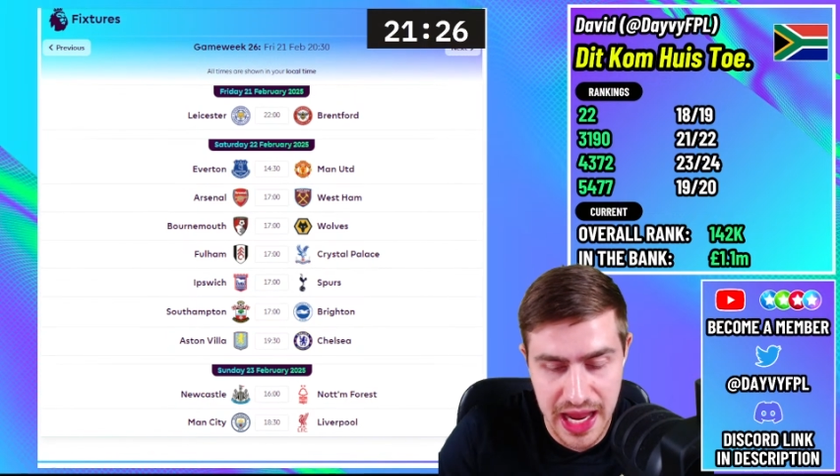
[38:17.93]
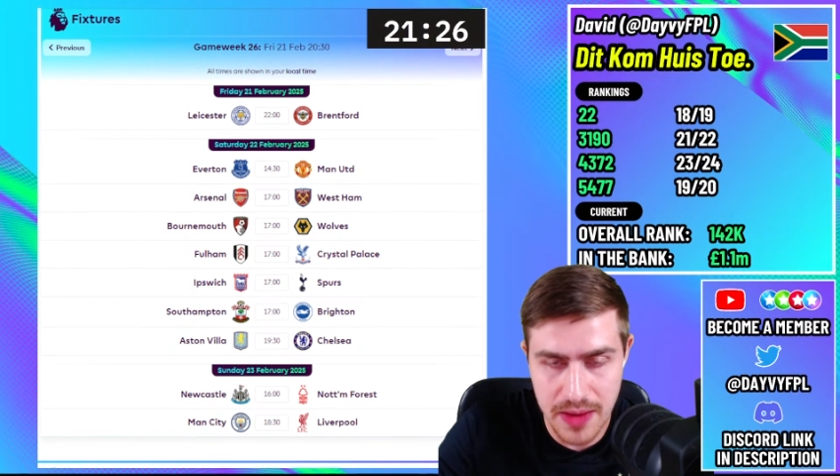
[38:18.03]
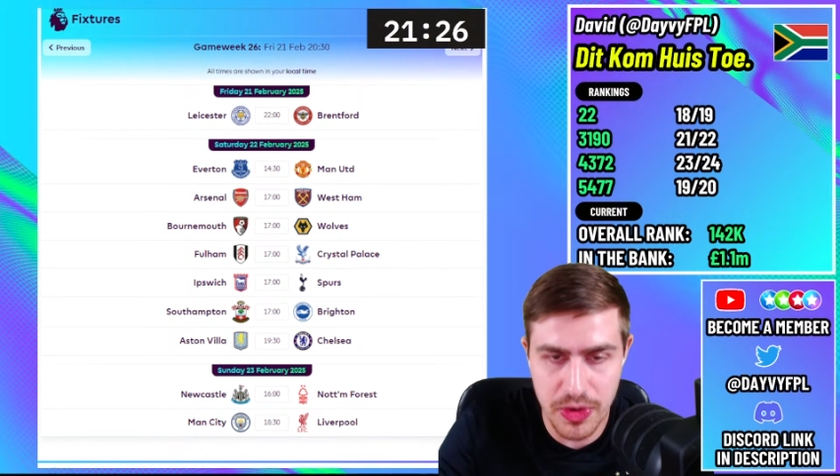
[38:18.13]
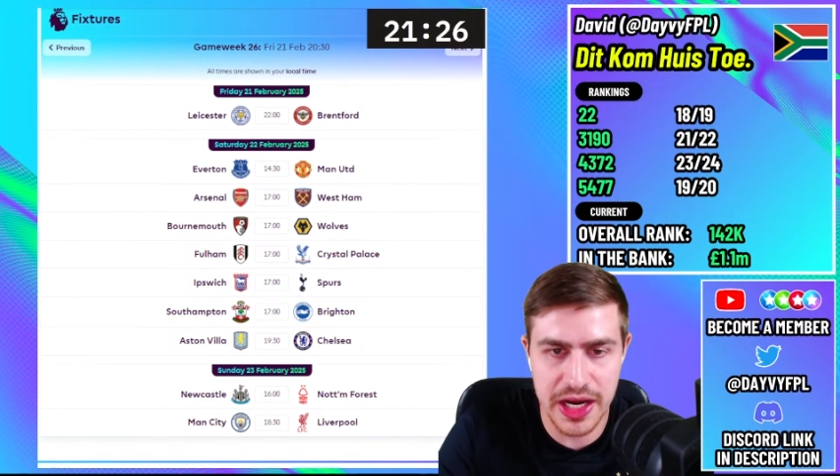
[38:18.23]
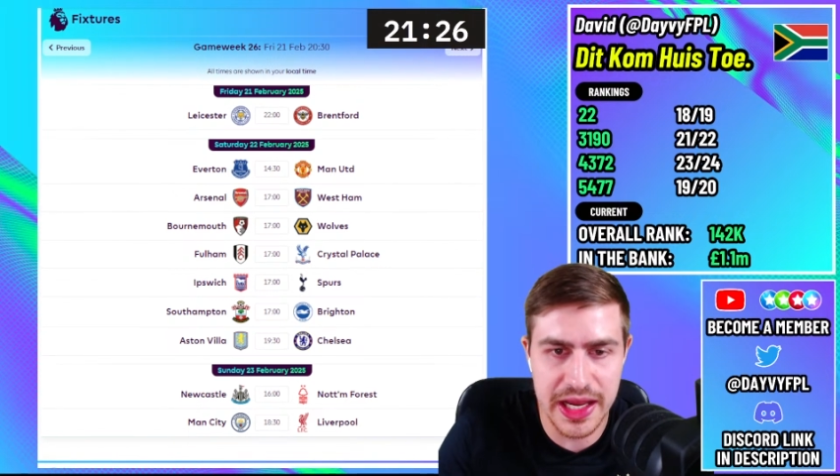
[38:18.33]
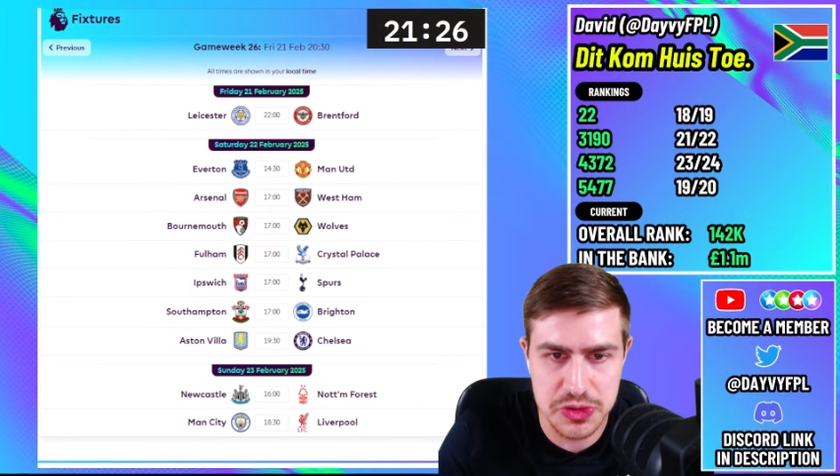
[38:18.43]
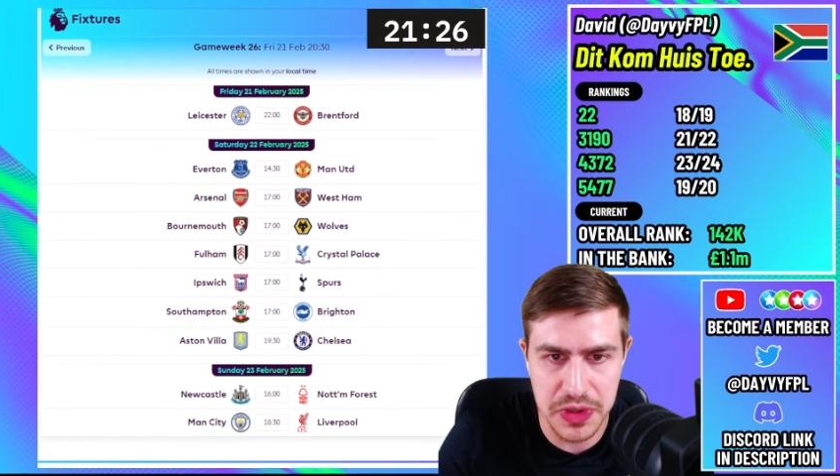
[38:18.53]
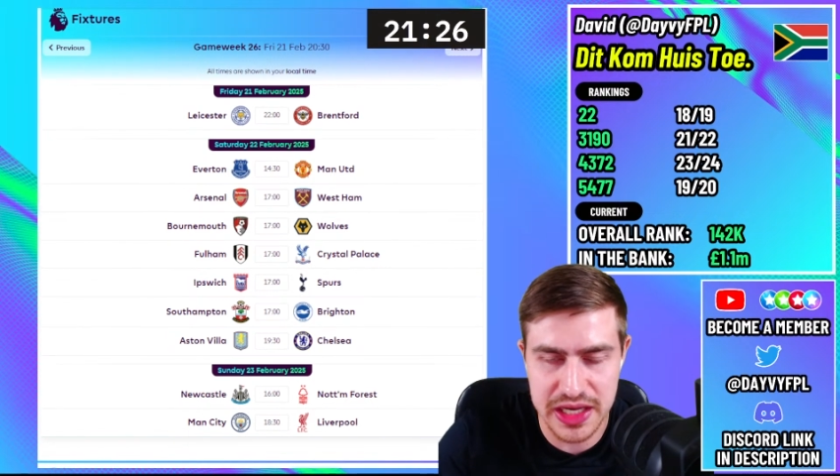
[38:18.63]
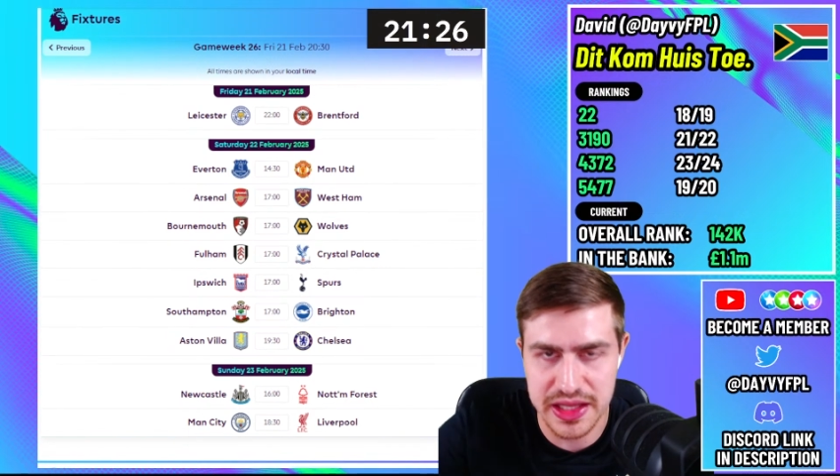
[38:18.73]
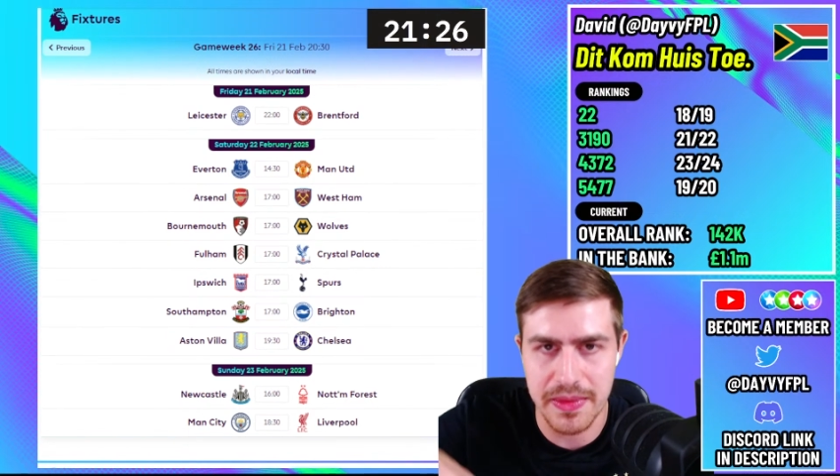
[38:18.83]
Emre next
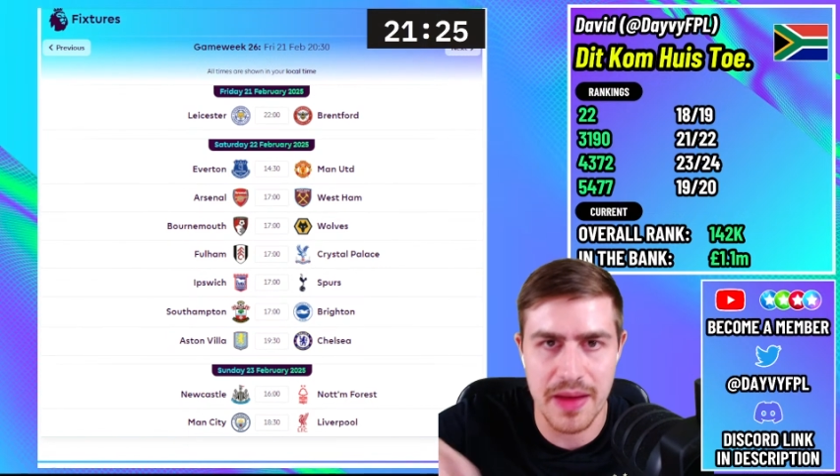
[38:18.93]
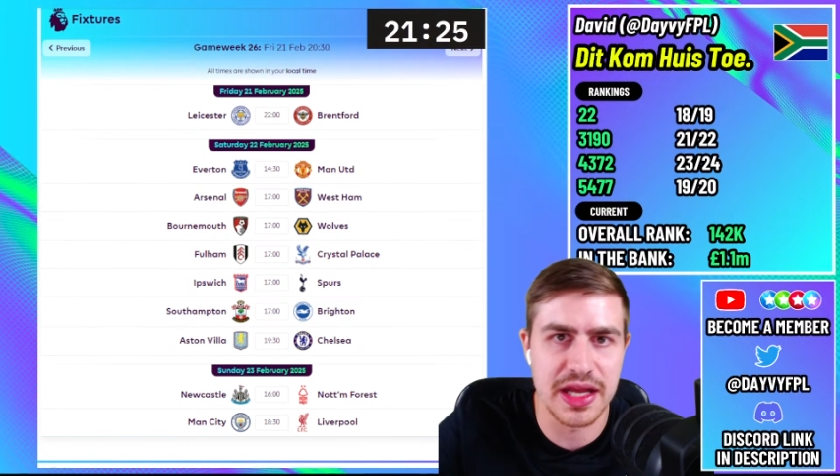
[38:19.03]
week and then maybe